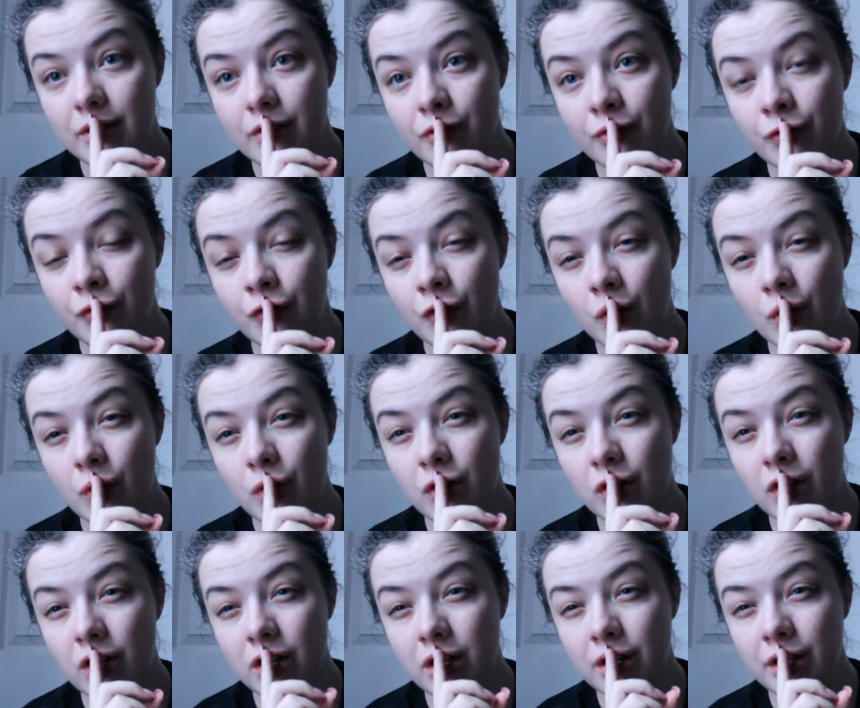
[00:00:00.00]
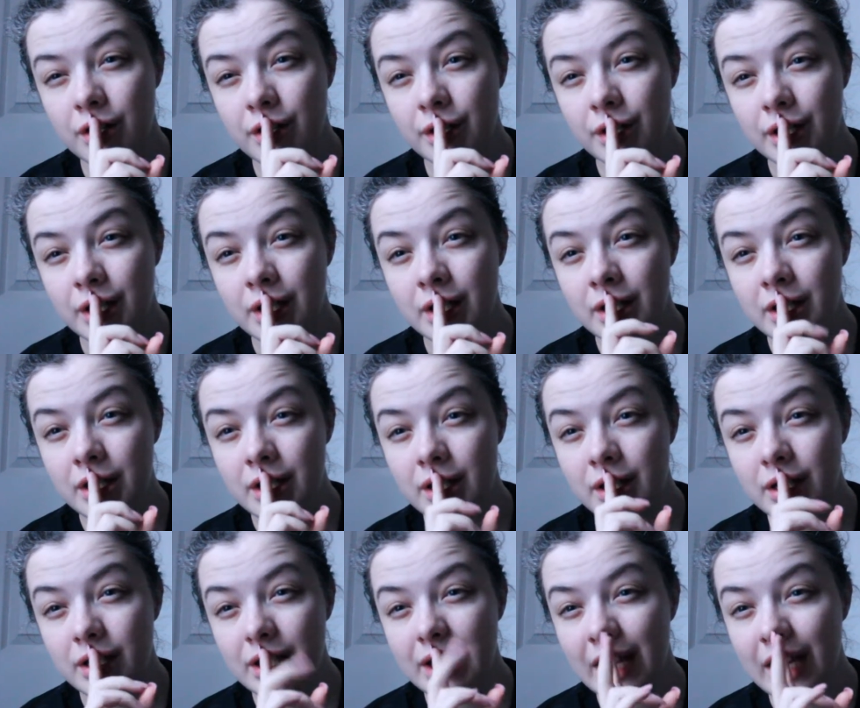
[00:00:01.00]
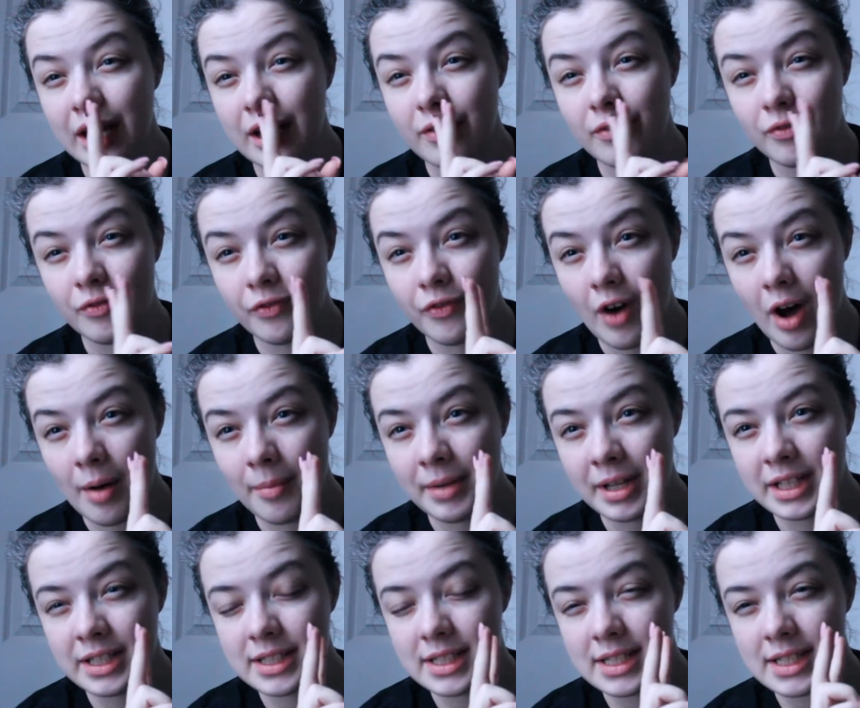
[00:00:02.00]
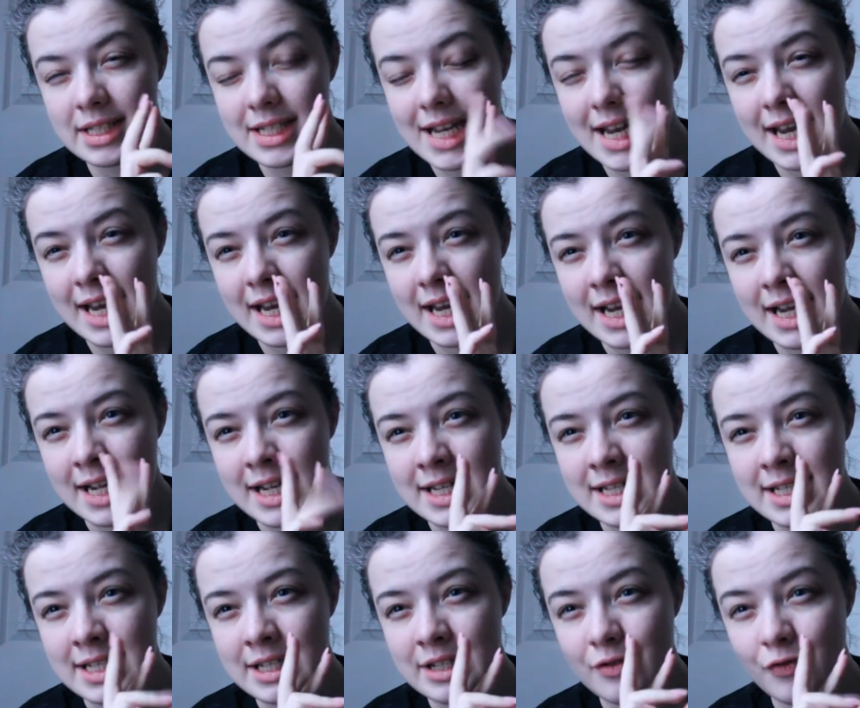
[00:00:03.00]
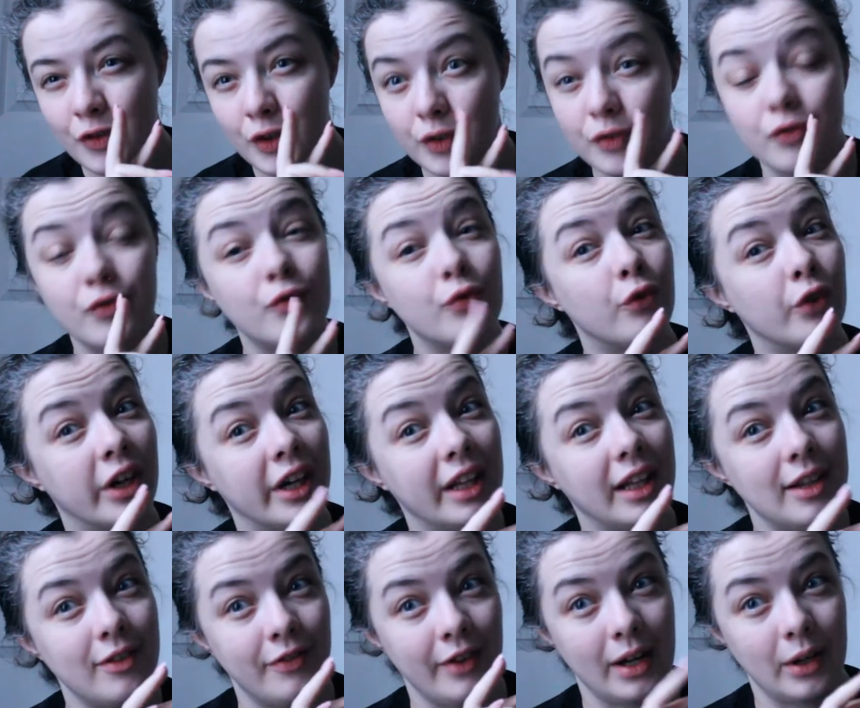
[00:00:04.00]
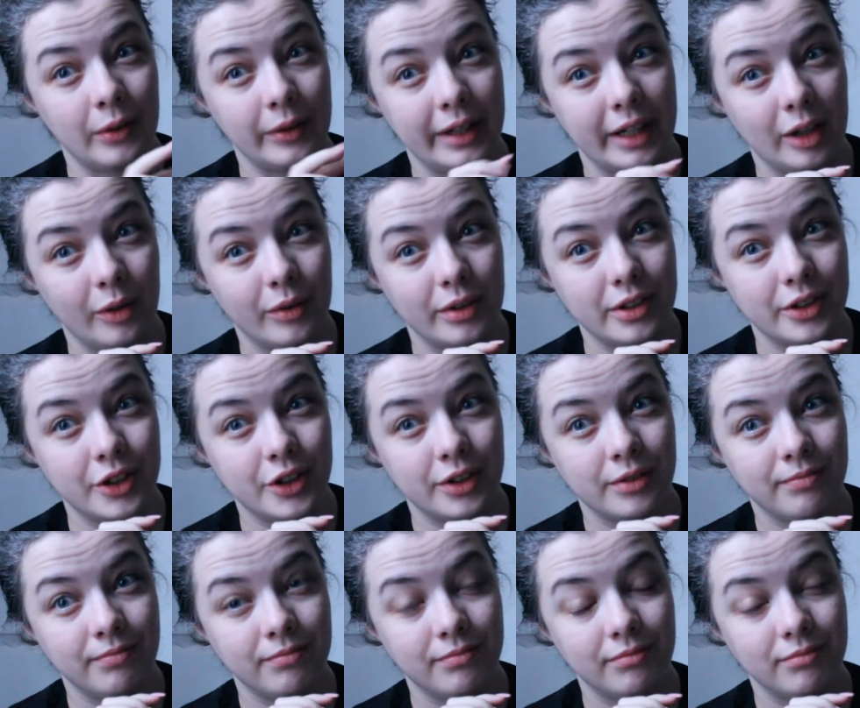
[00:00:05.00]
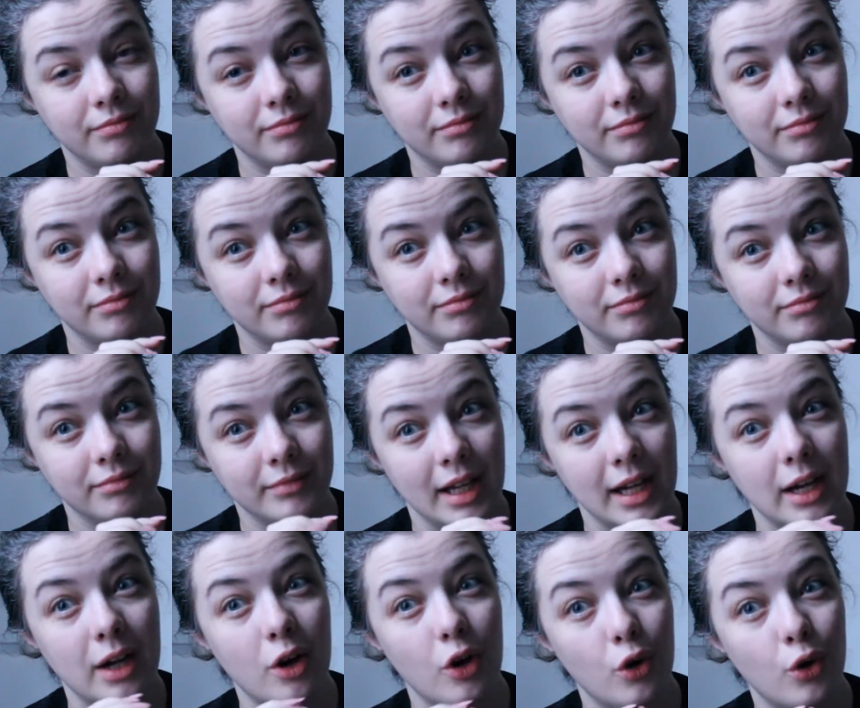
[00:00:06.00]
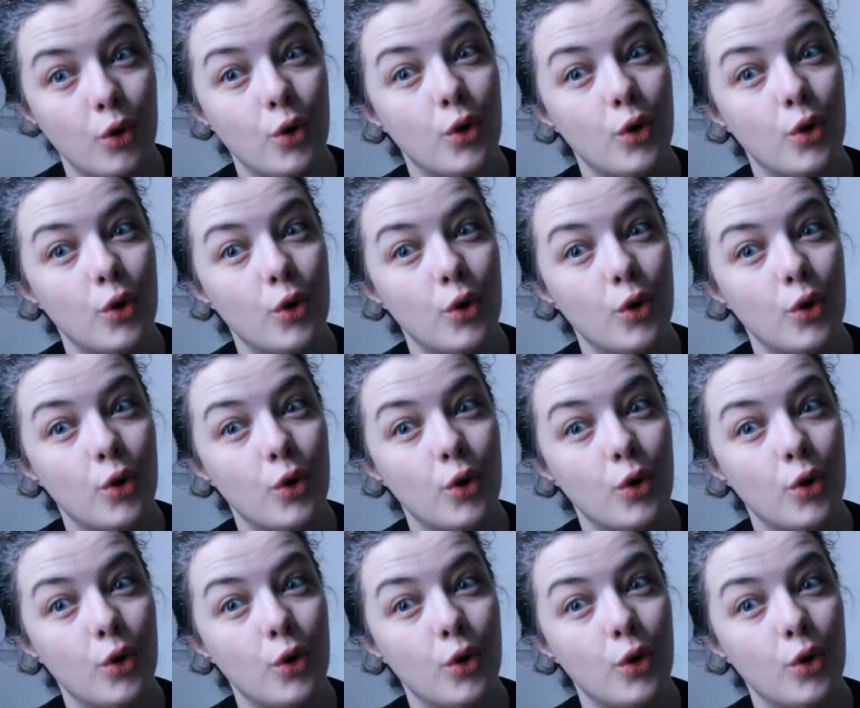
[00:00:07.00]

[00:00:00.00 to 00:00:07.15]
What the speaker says: for like vomit, and for really foul language. Like,